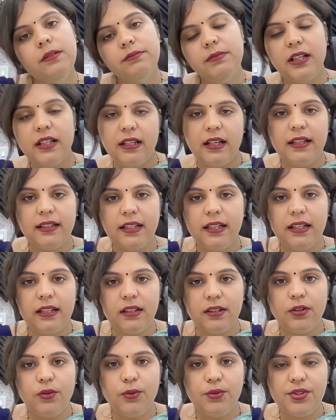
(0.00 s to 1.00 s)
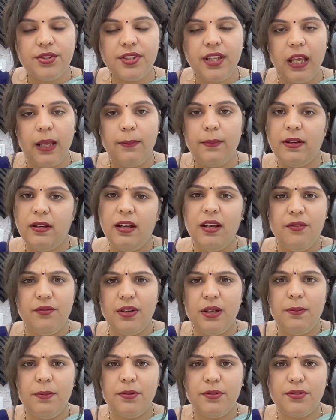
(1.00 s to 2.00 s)
And I think it goes same in
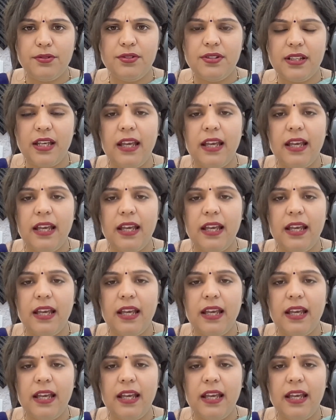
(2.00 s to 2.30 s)
every person's